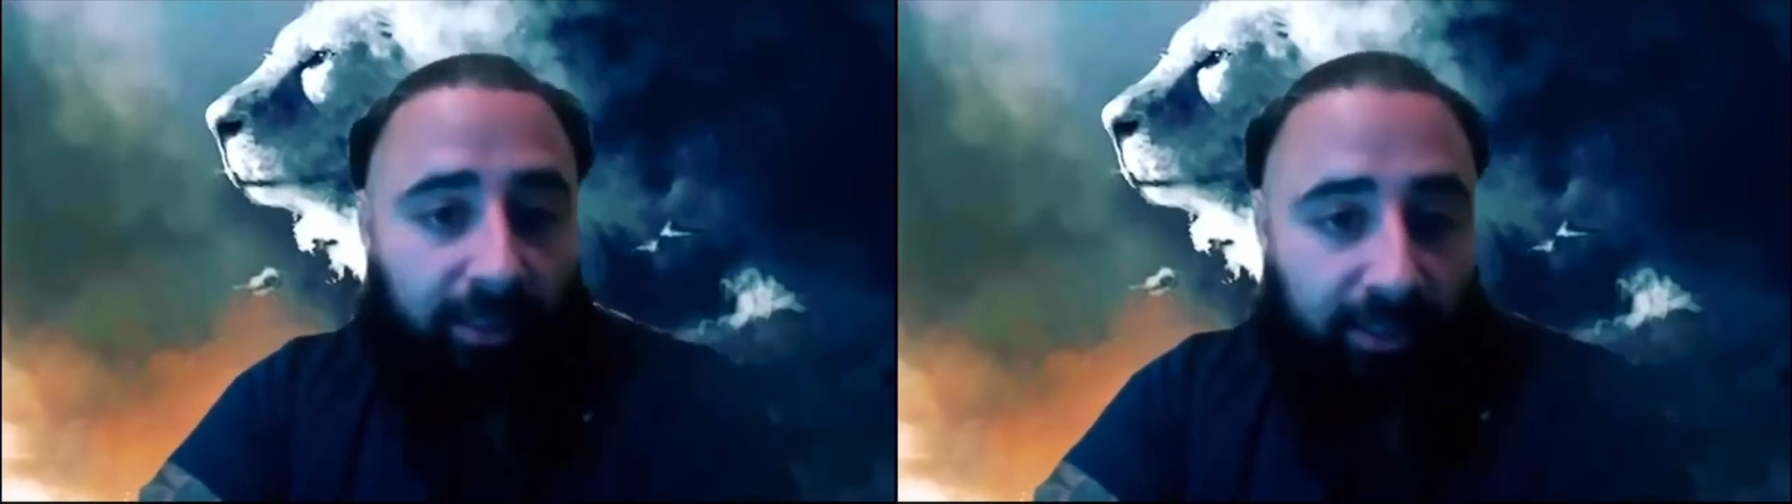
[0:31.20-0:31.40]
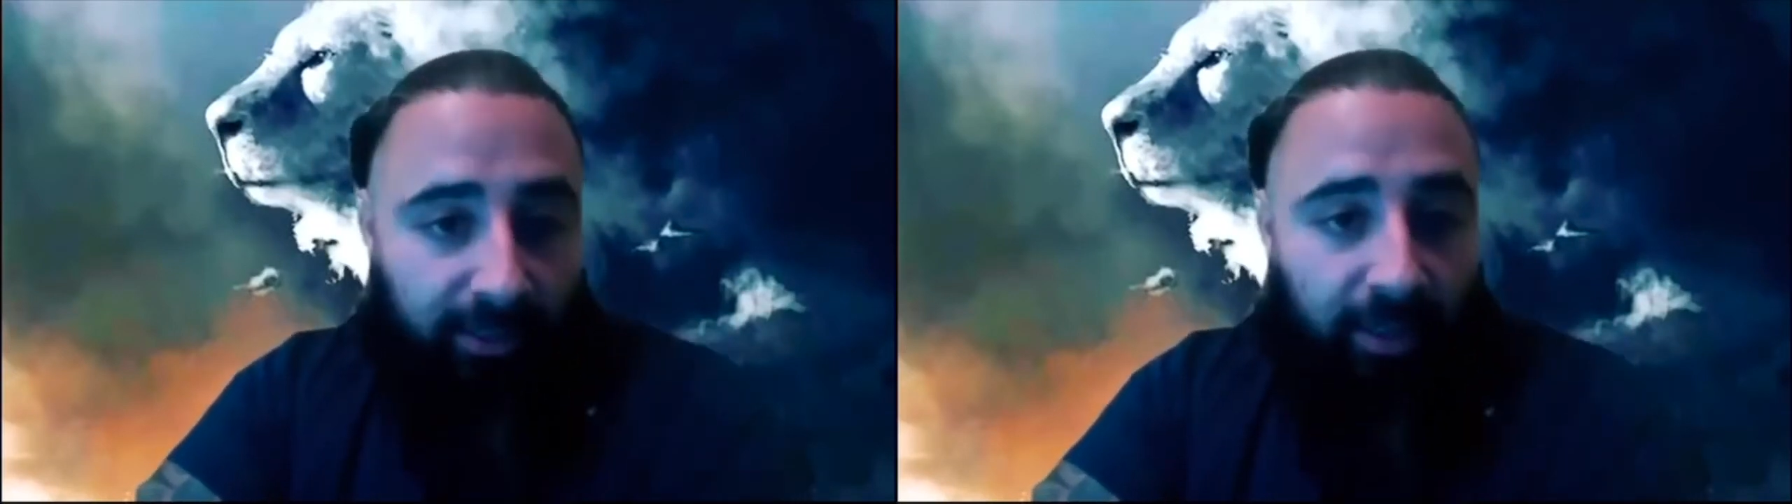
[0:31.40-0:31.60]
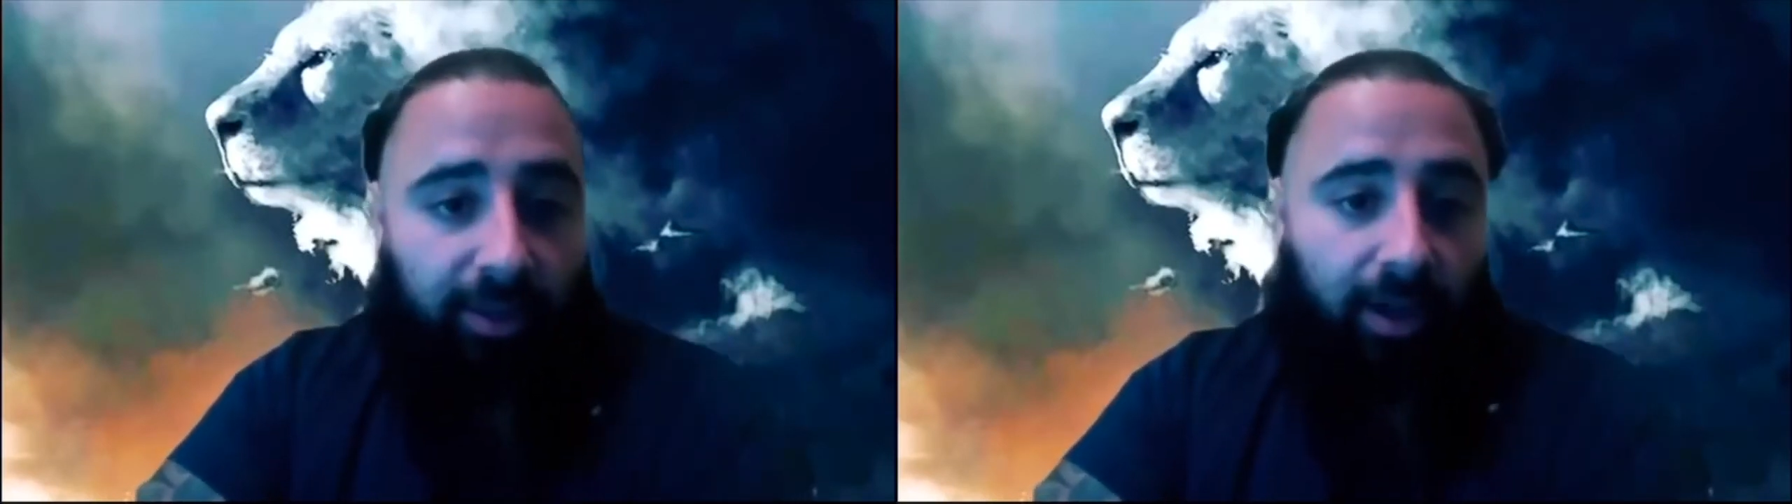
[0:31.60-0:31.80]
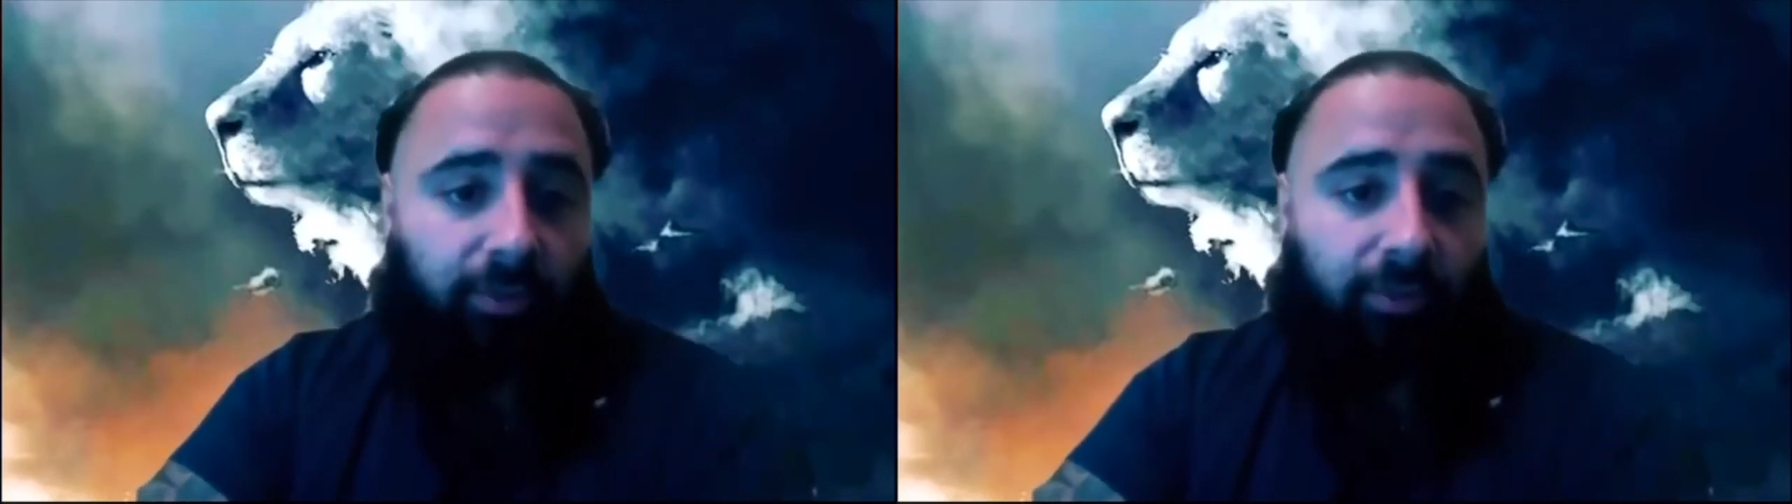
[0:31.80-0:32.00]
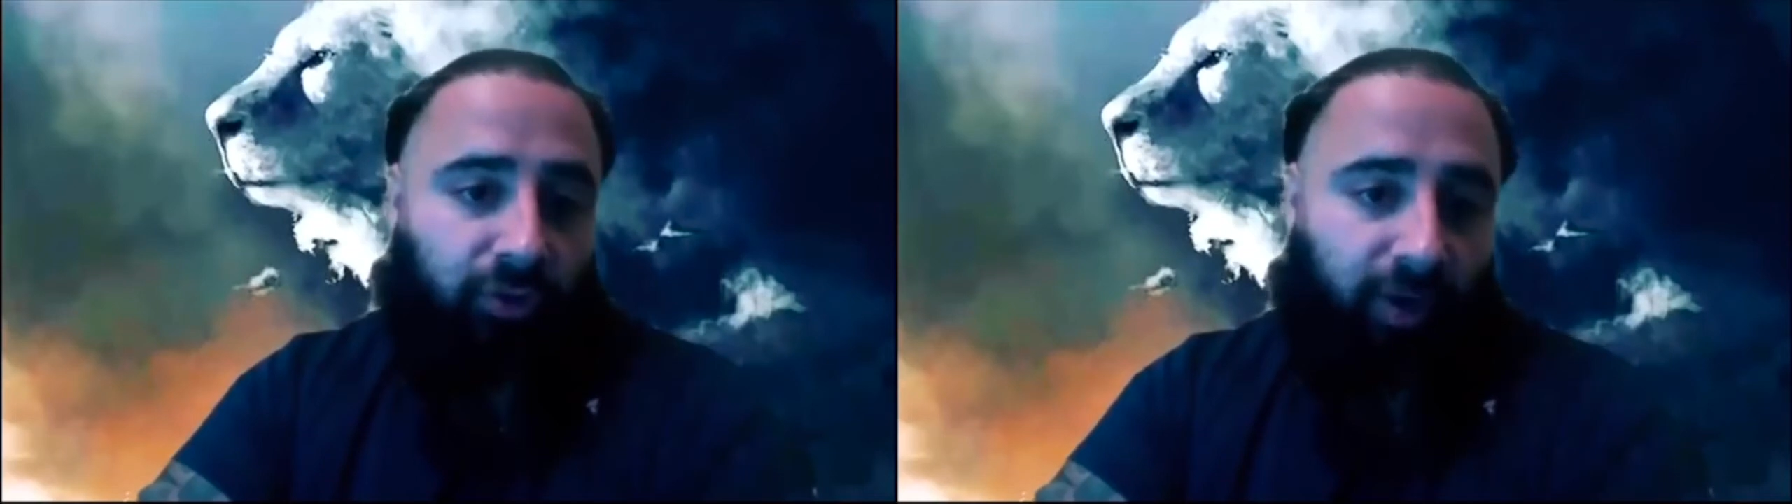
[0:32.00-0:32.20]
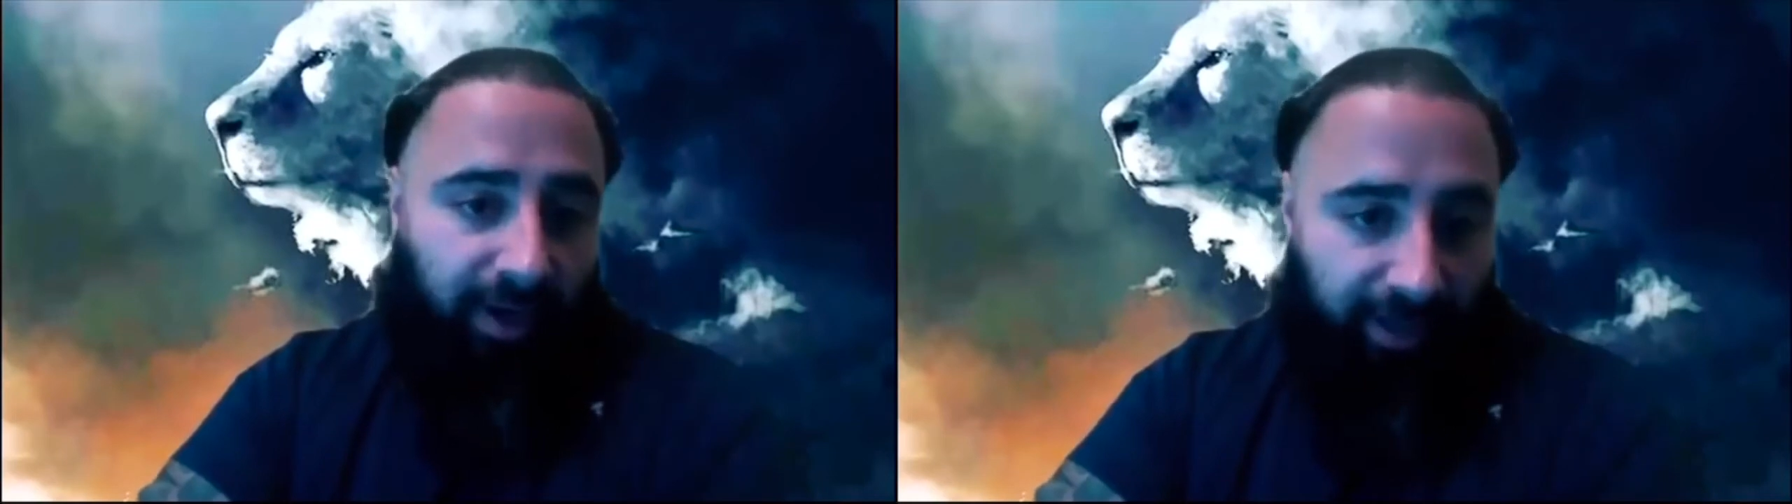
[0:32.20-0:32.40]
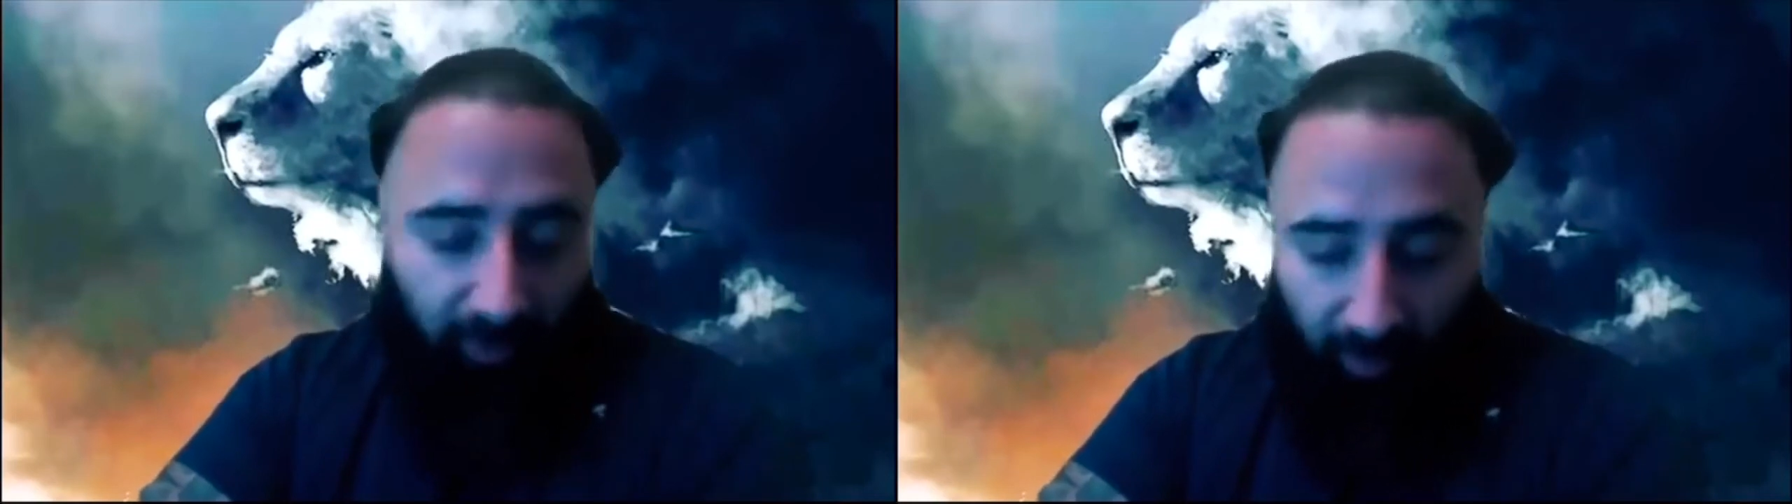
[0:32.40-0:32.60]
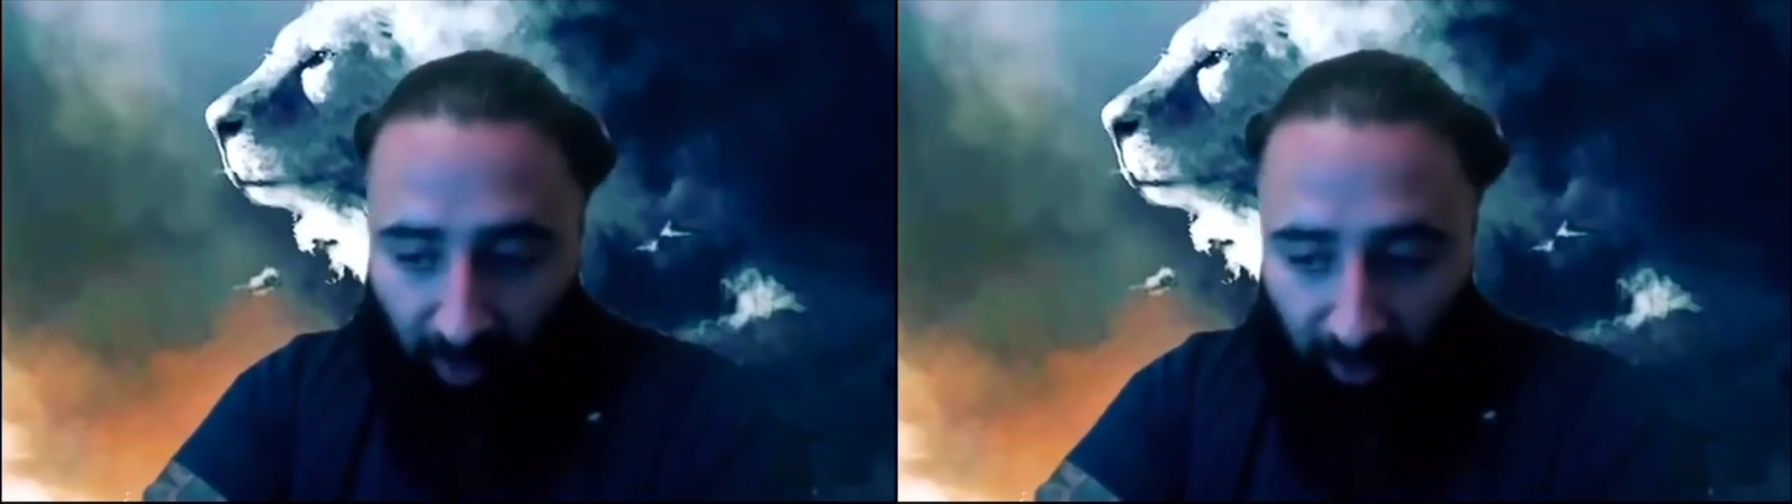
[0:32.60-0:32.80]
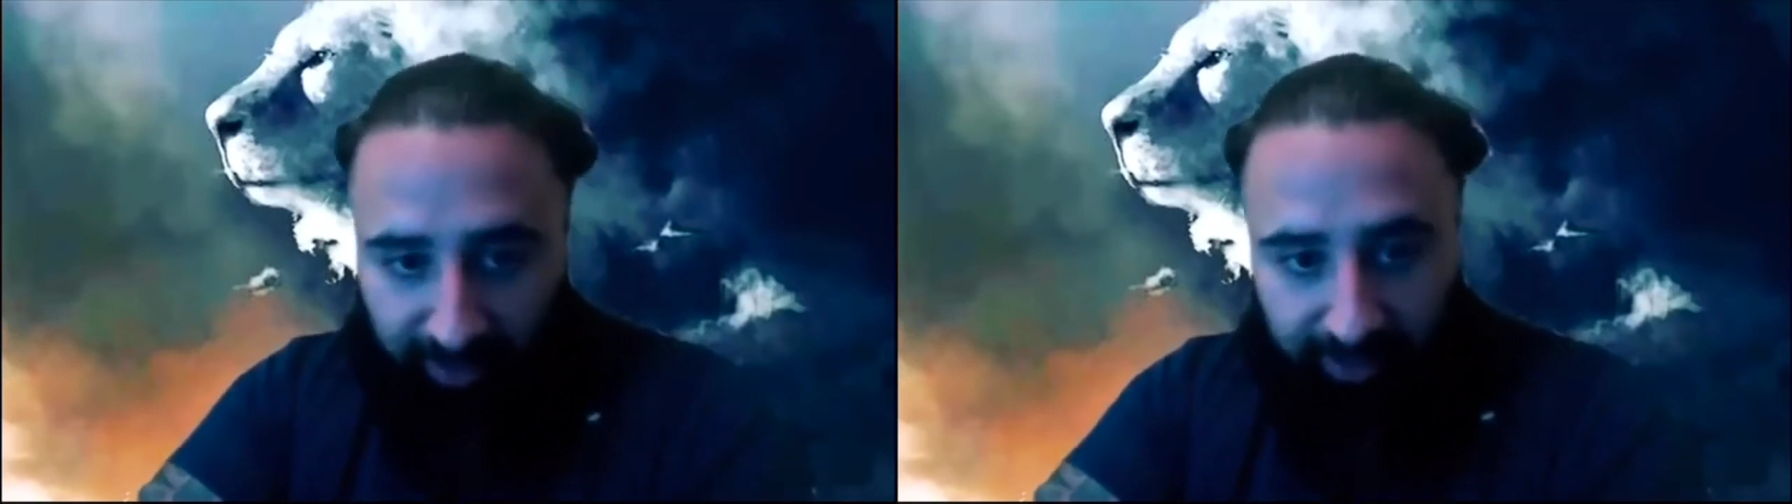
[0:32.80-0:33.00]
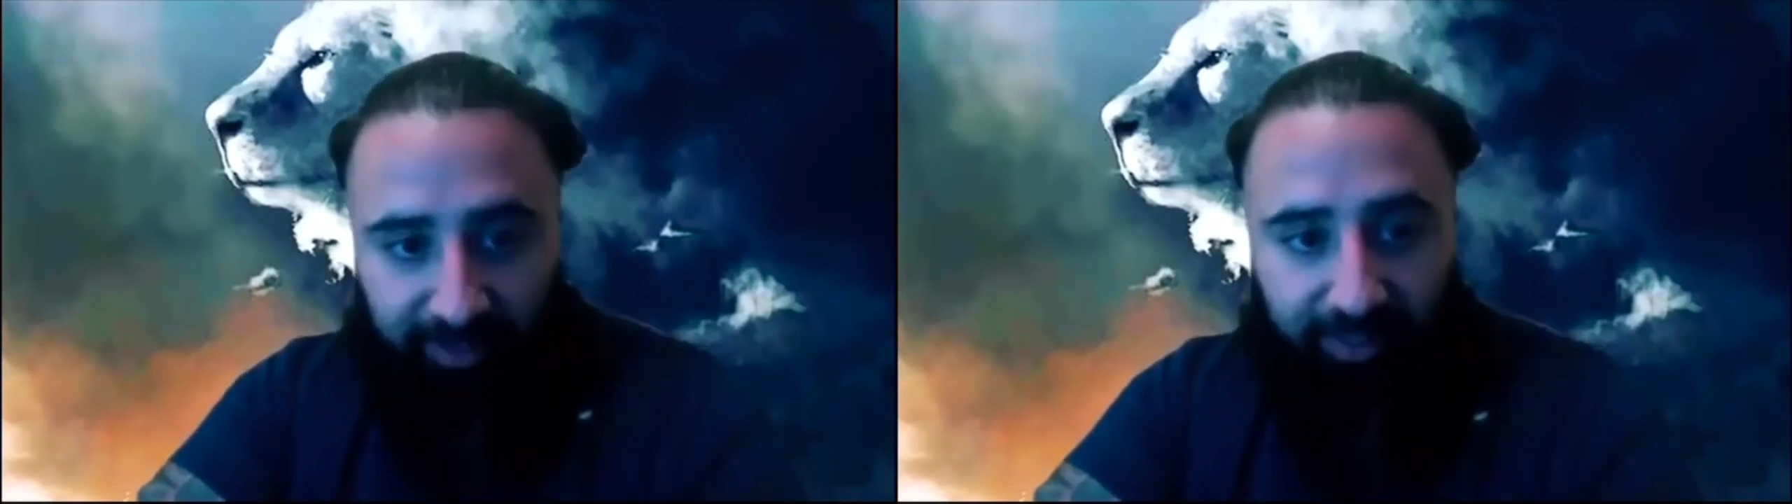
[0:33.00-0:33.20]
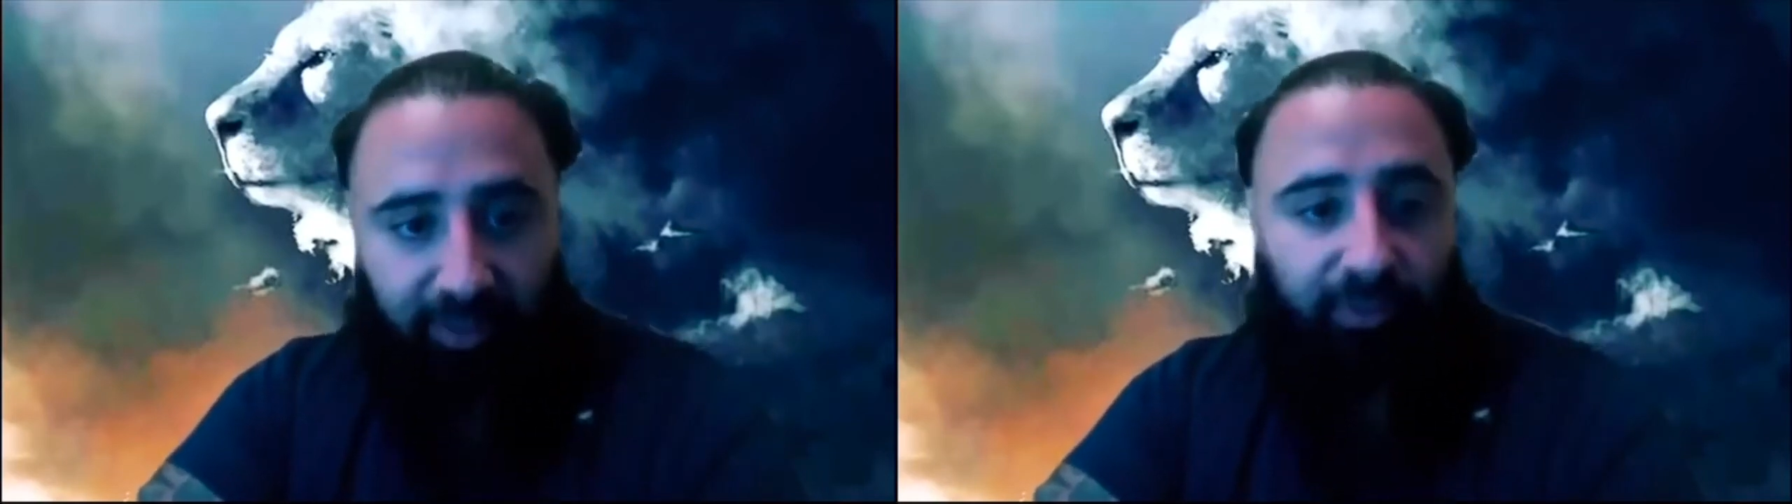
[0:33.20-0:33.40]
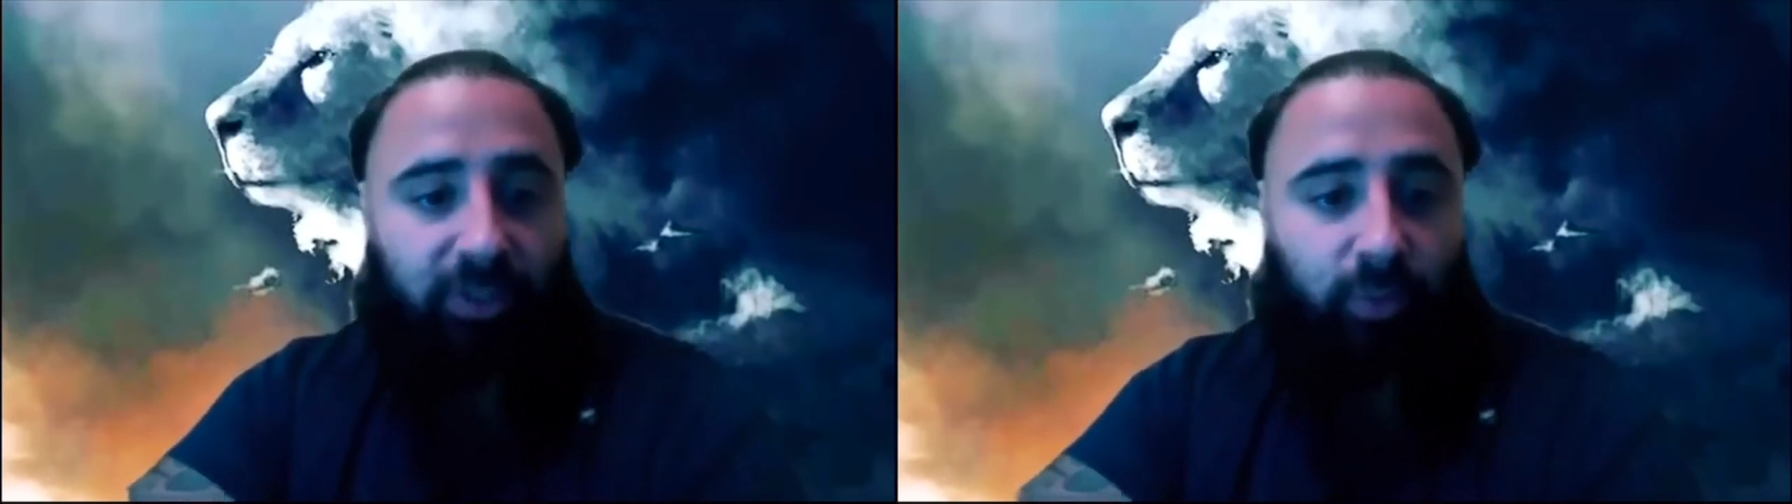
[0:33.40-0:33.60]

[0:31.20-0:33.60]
the other training in our marketing series,